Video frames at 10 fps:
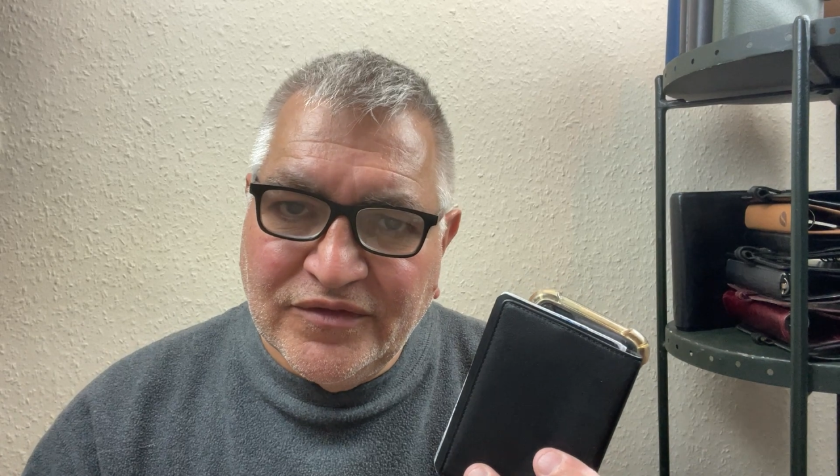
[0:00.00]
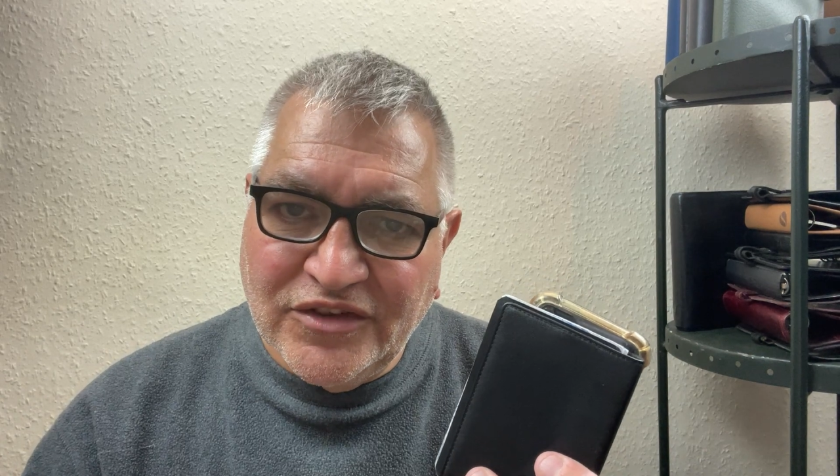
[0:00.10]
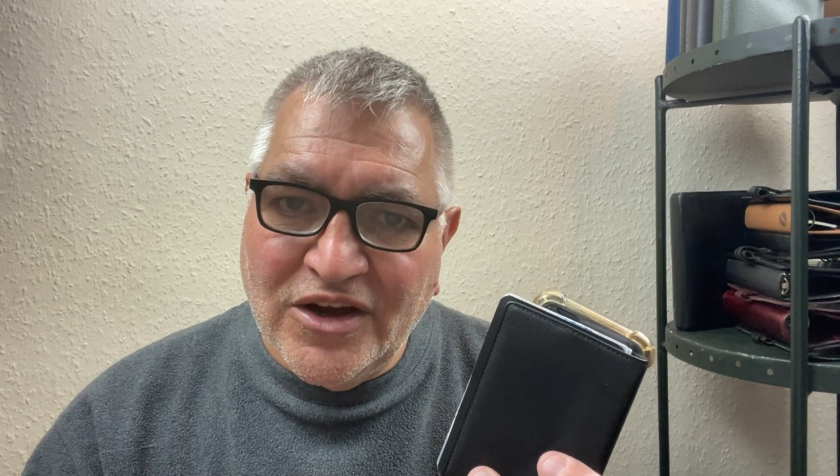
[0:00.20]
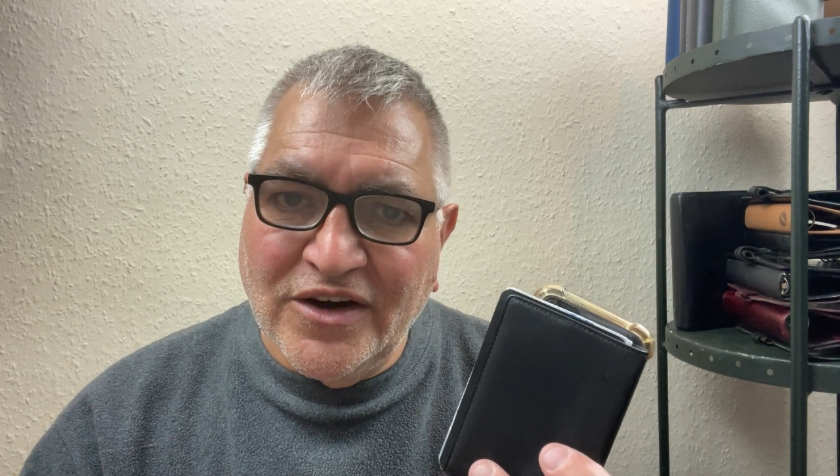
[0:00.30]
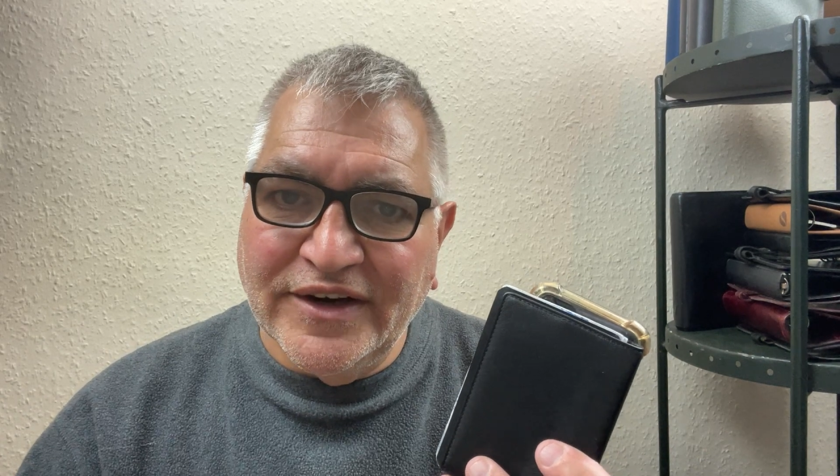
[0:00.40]

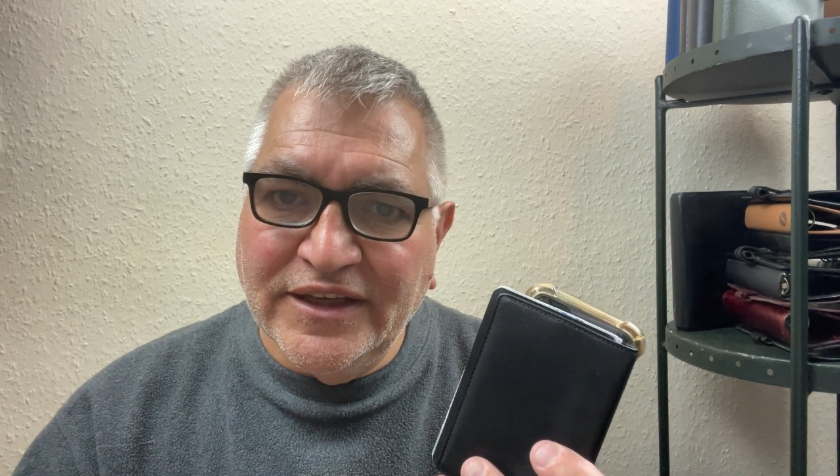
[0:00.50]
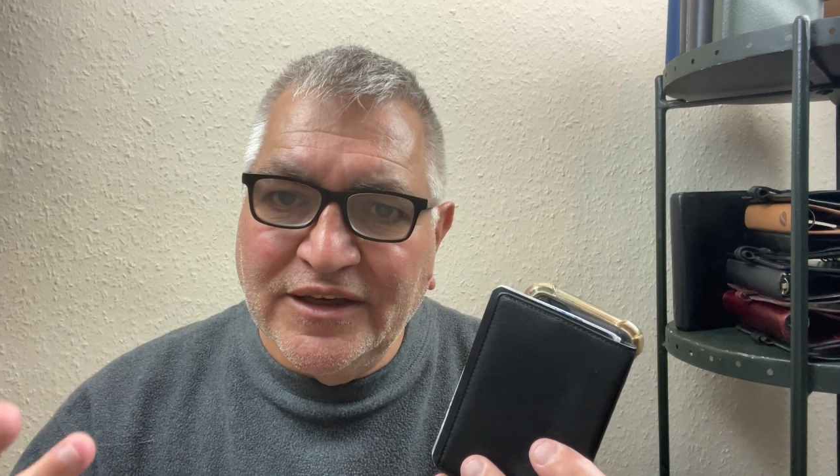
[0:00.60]
diary,